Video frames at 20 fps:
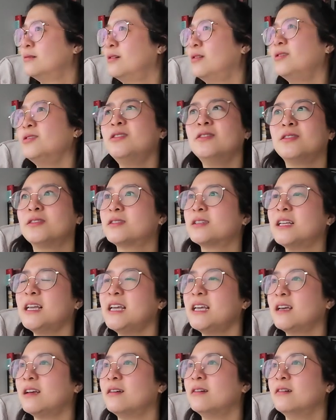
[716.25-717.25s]
Also, there's
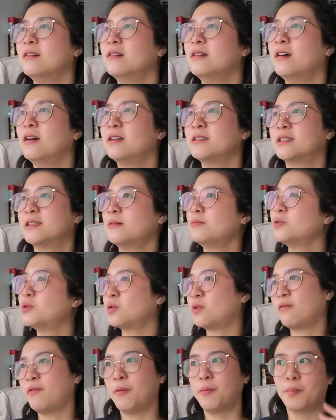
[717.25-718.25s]
like some
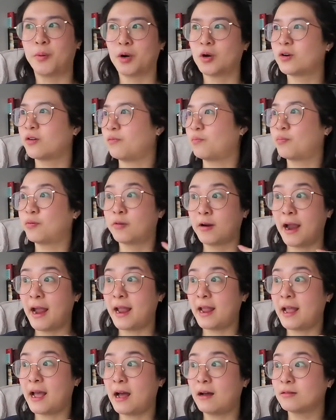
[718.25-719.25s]
sort of a bird of
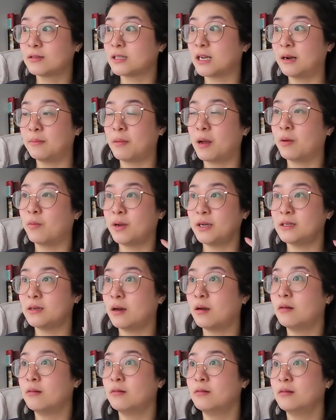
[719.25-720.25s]
prey outside my
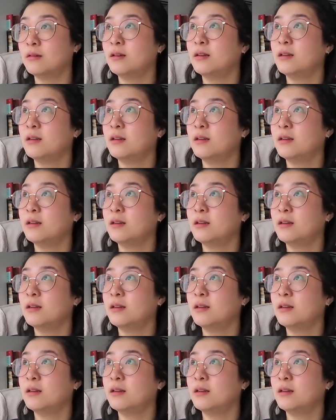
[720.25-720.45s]
window.